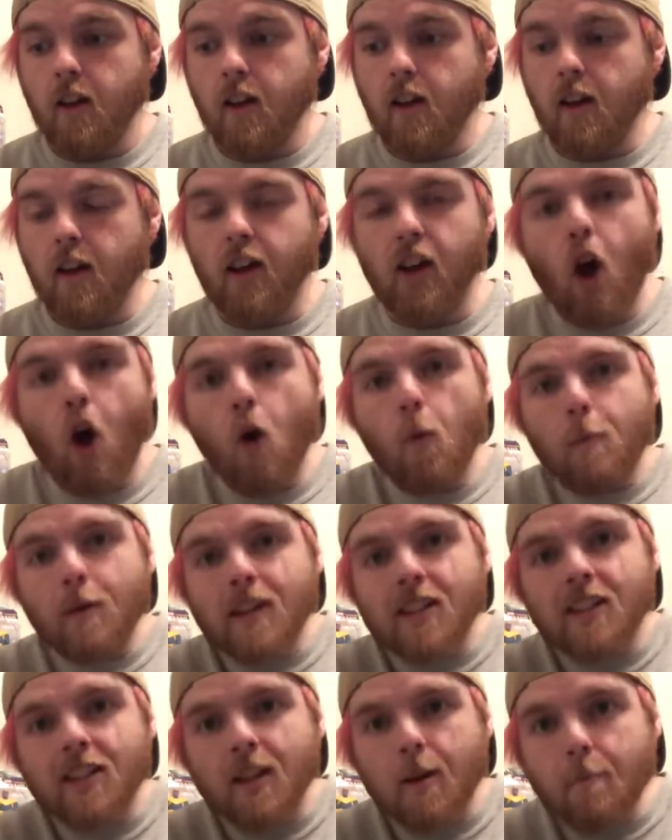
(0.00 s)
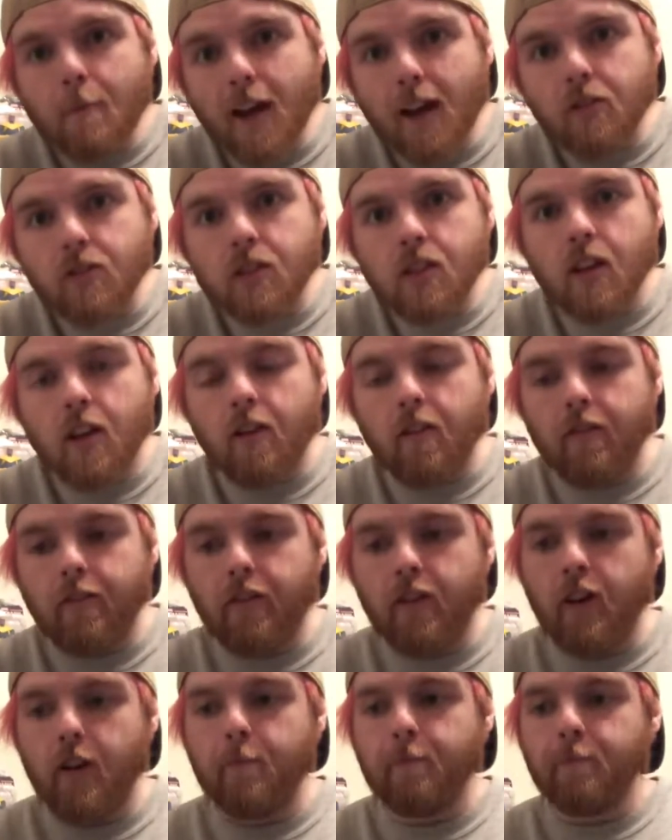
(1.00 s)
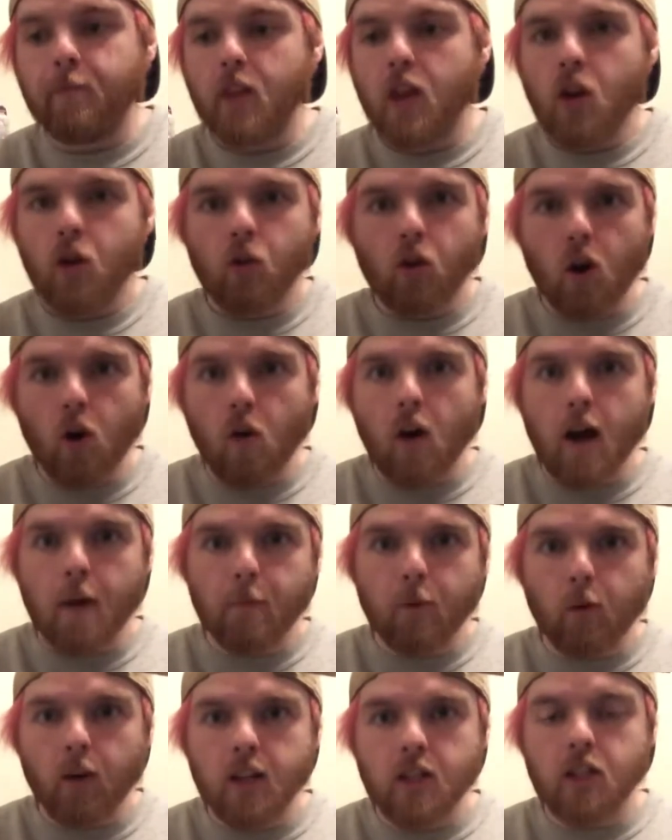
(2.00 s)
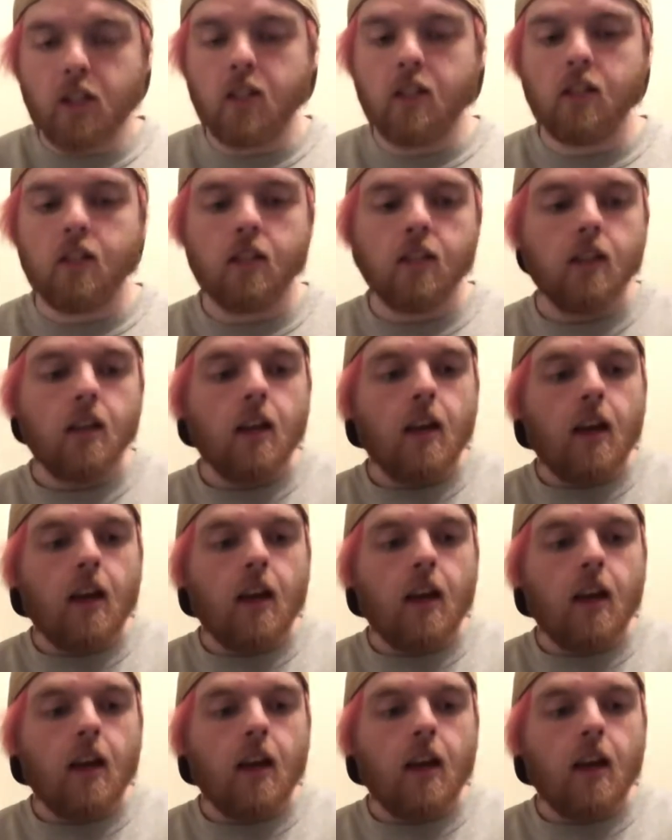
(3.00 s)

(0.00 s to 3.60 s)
copious amounts of grow operations